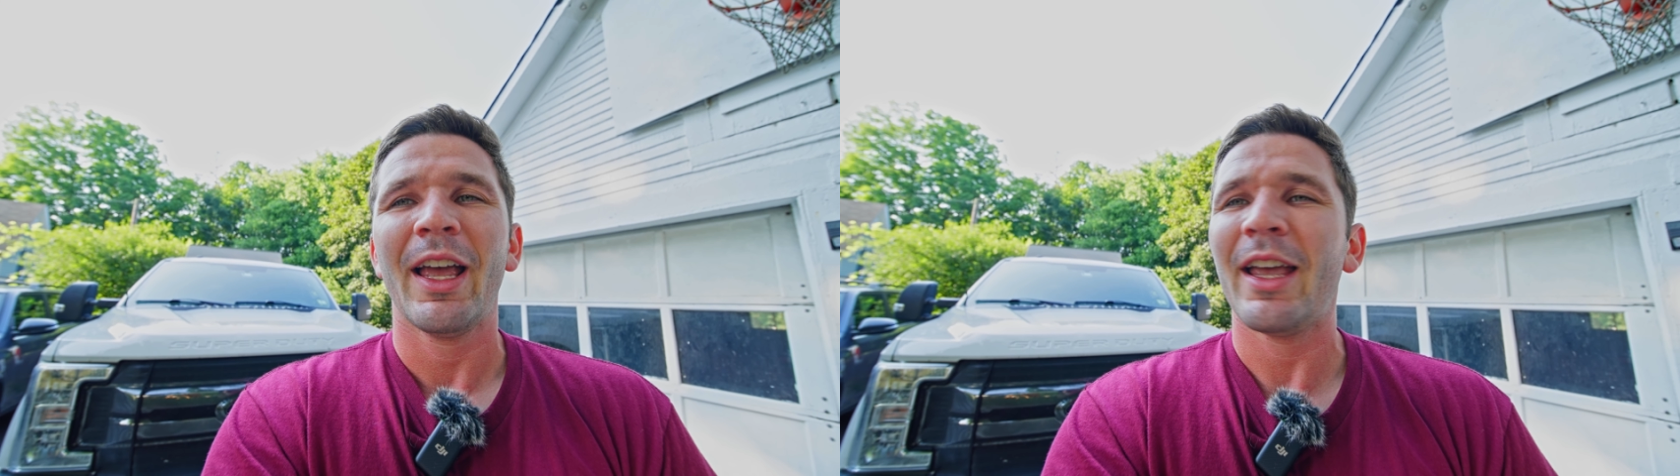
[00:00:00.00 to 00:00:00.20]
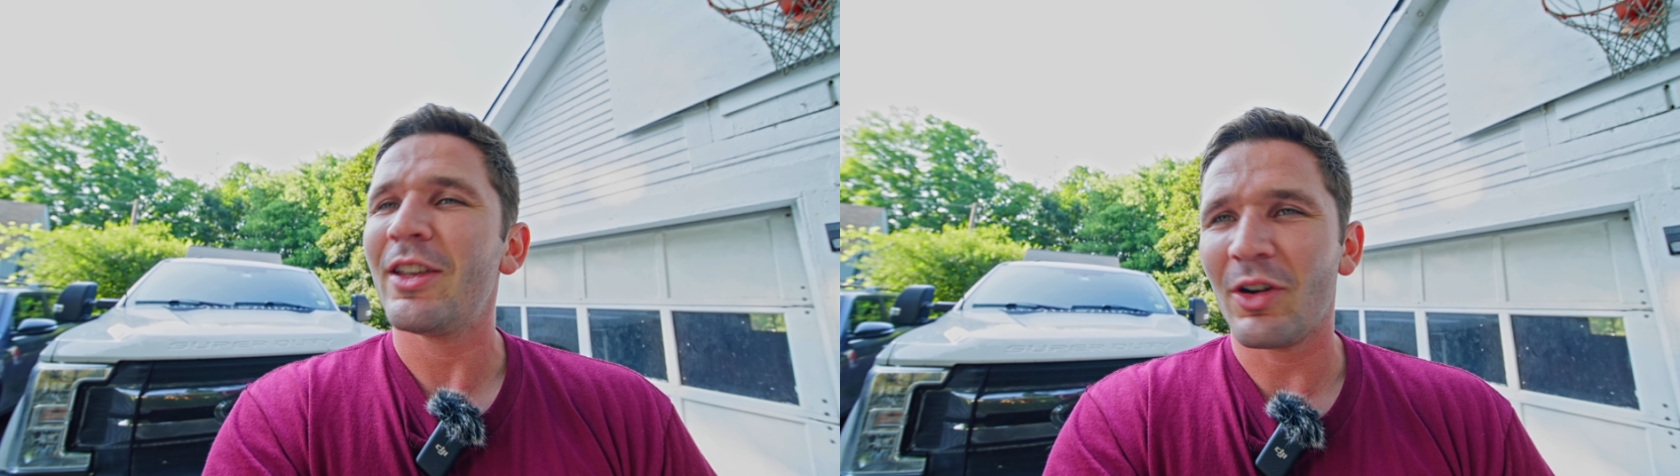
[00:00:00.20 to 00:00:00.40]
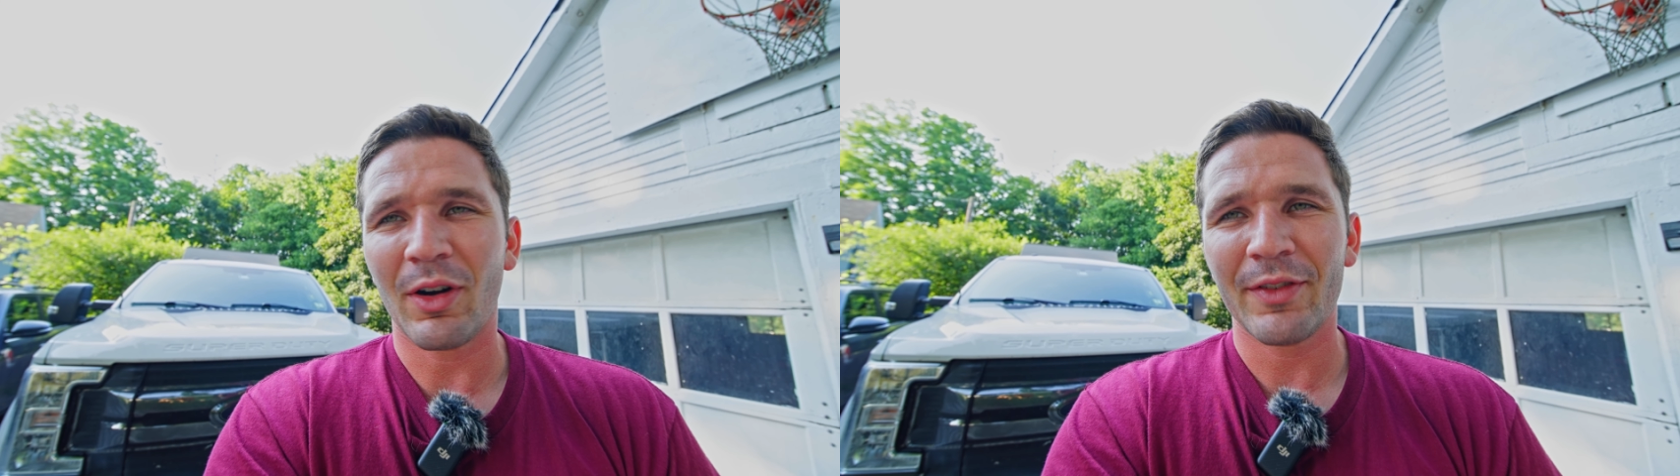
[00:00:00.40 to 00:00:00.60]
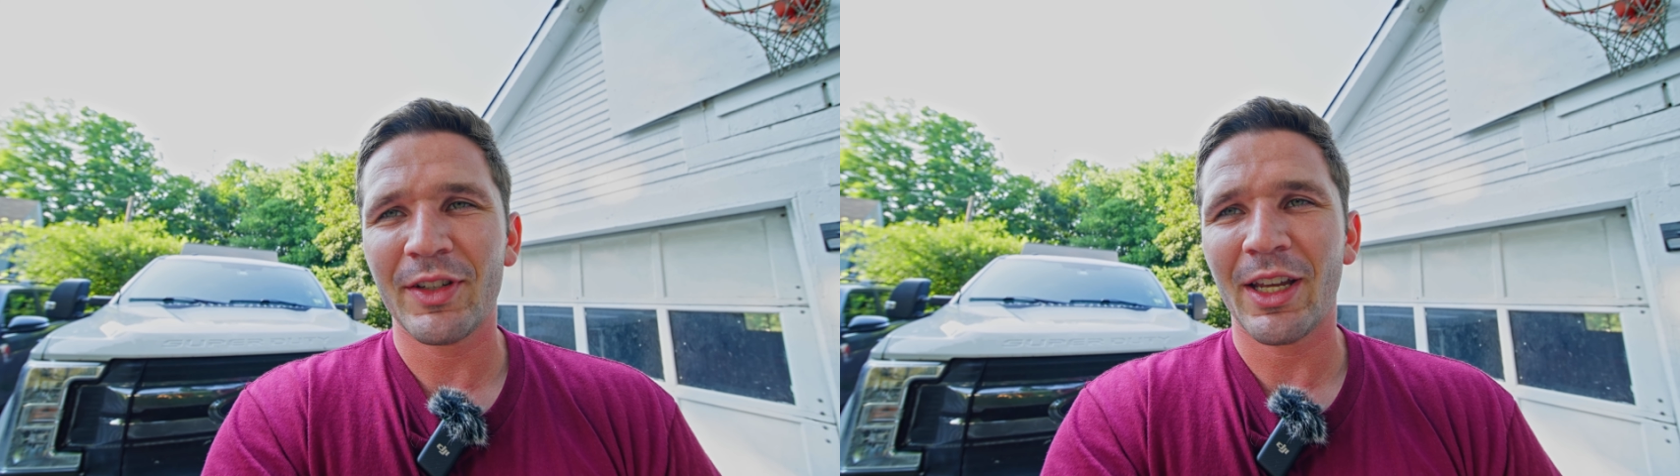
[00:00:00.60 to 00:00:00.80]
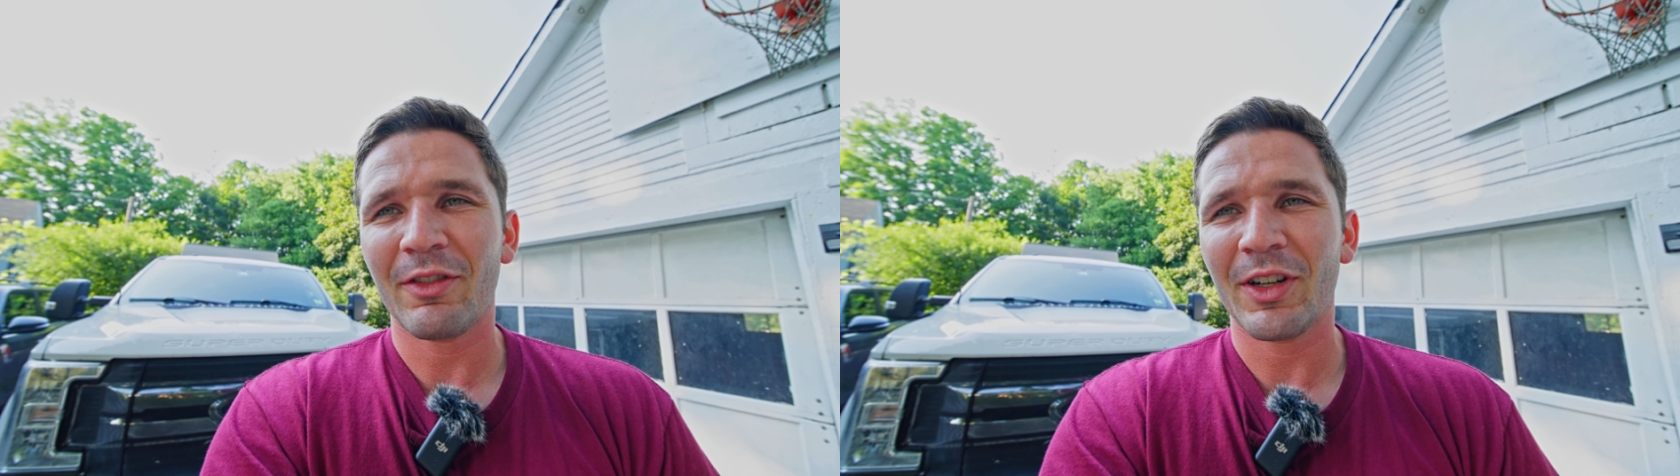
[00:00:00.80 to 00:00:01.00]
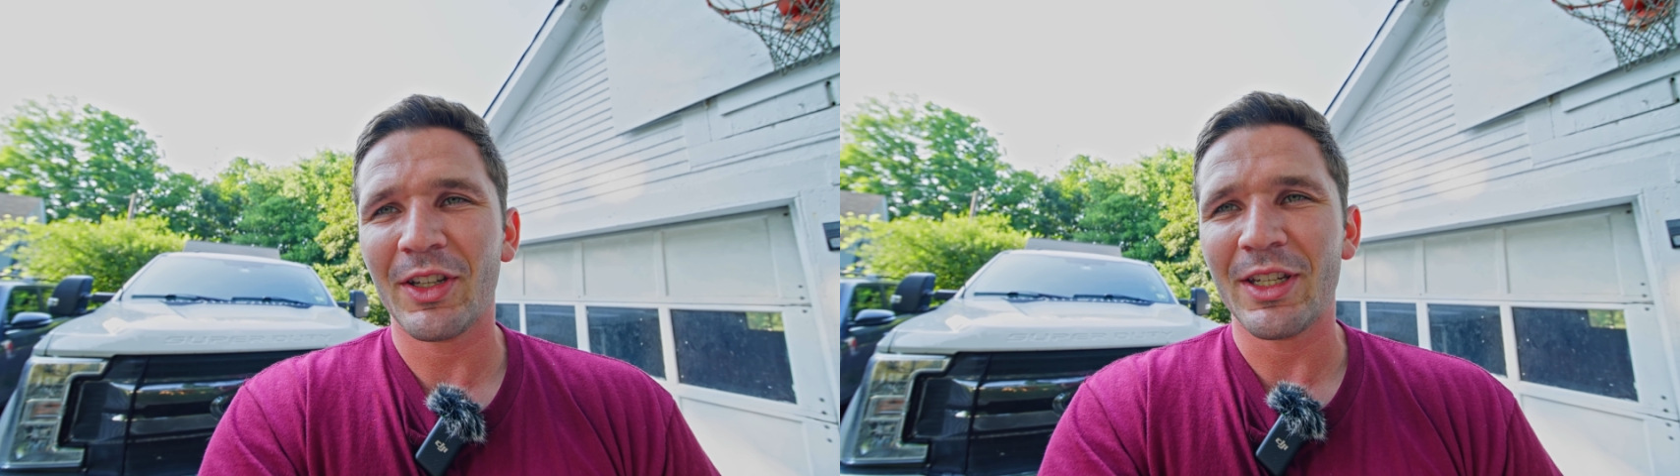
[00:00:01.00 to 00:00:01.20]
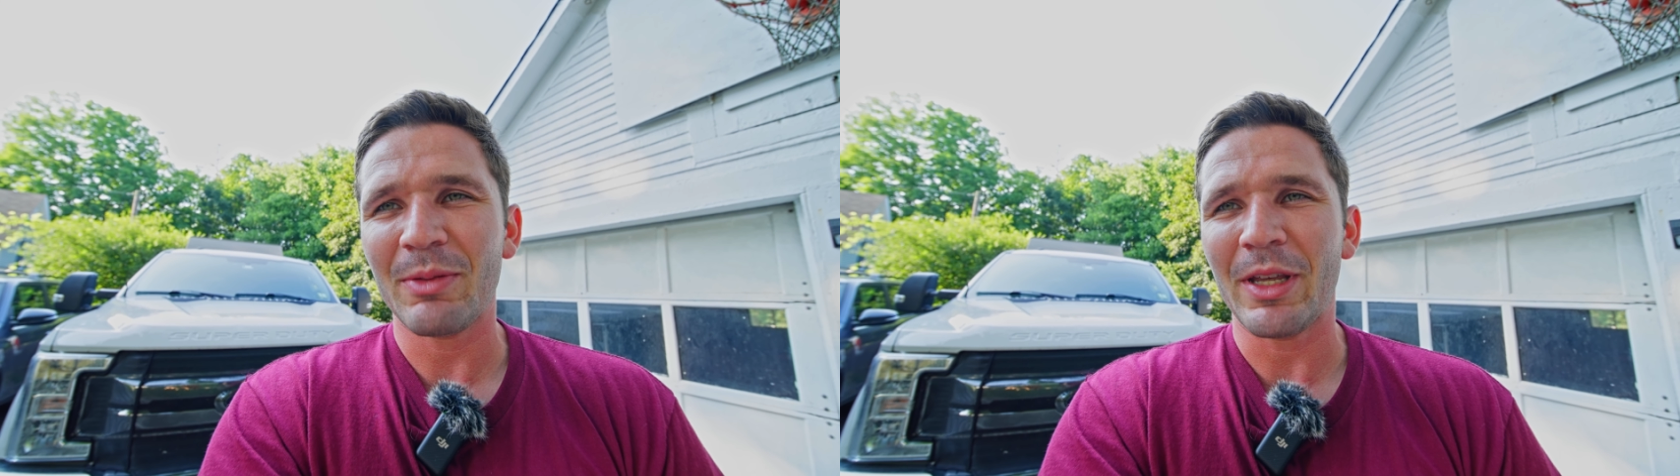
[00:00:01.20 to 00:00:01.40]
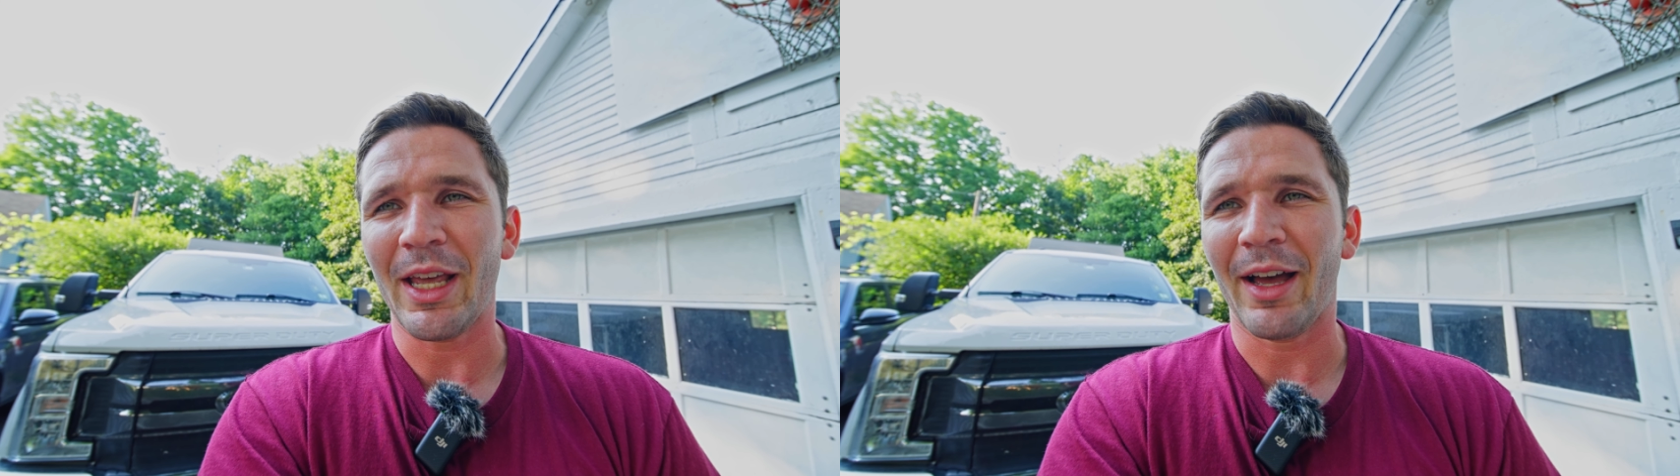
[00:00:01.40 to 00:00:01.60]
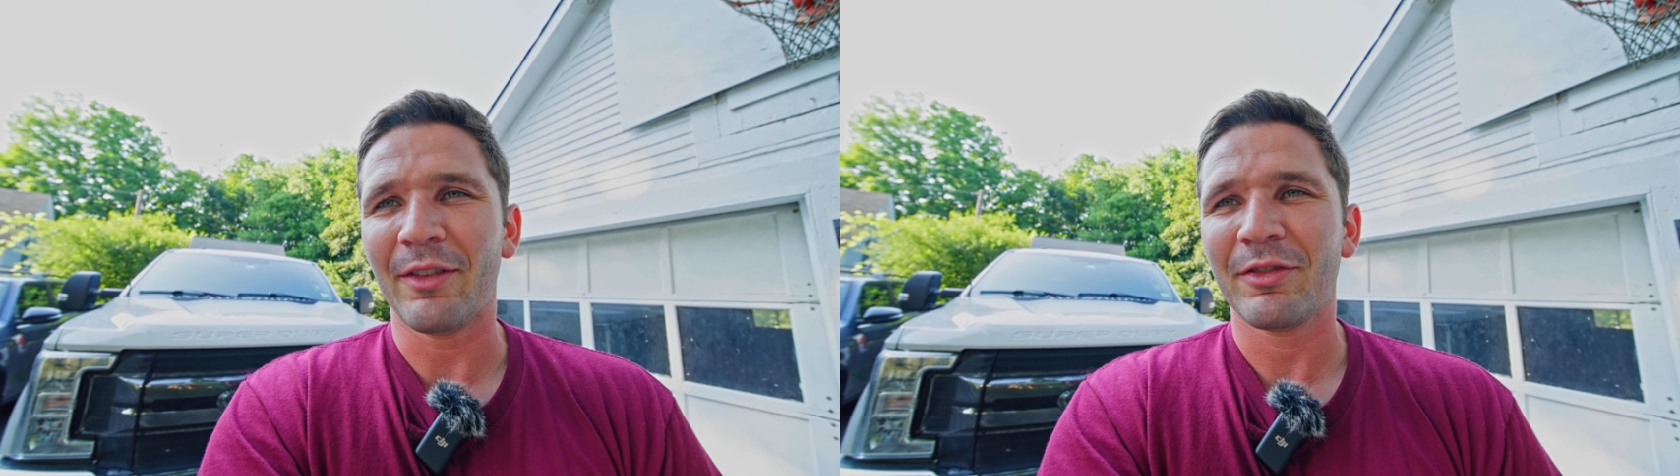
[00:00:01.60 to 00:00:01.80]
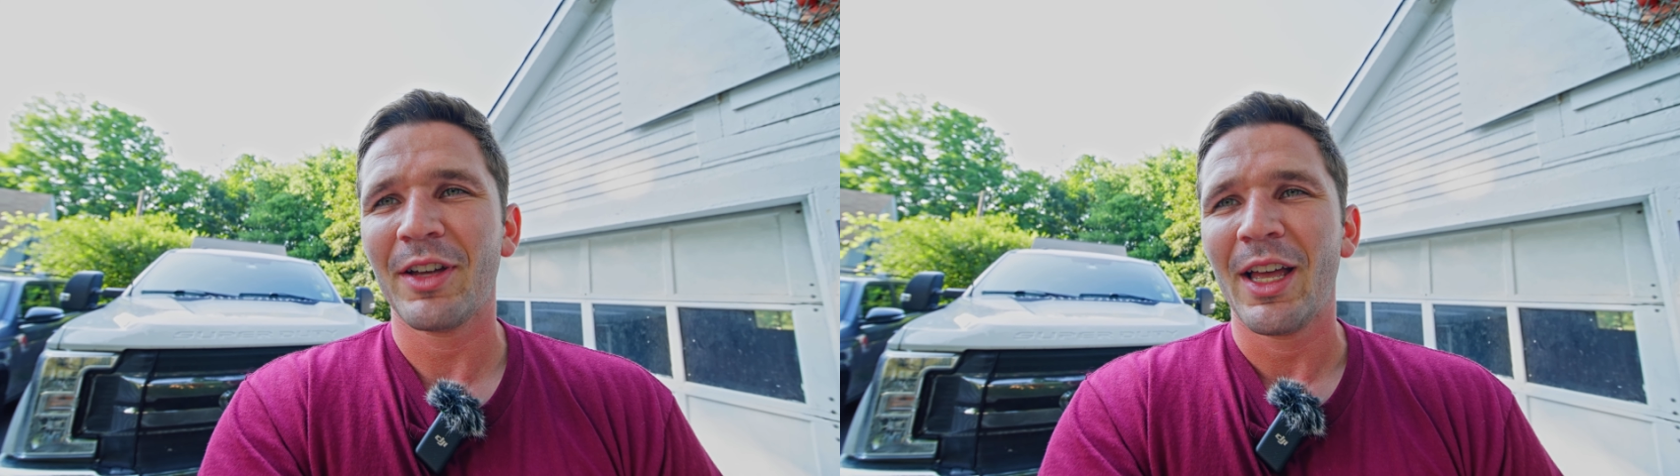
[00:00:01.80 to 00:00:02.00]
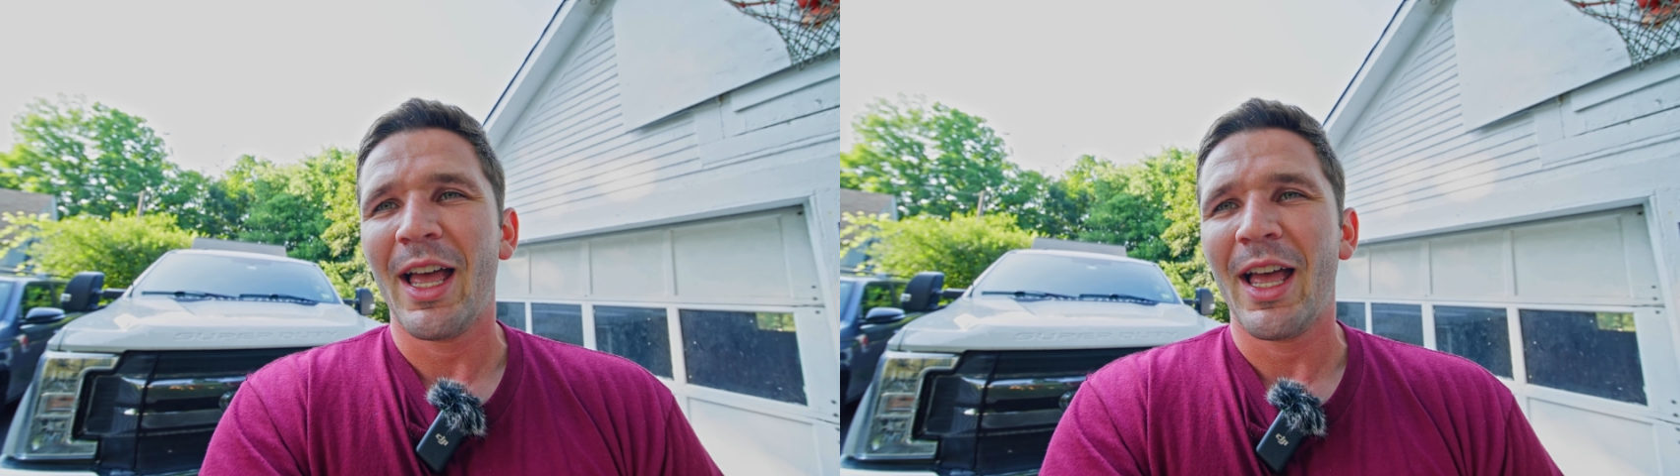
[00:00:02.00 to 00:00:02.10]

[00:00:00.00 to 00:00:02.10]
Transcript: and you don't have to get rid of the DPF.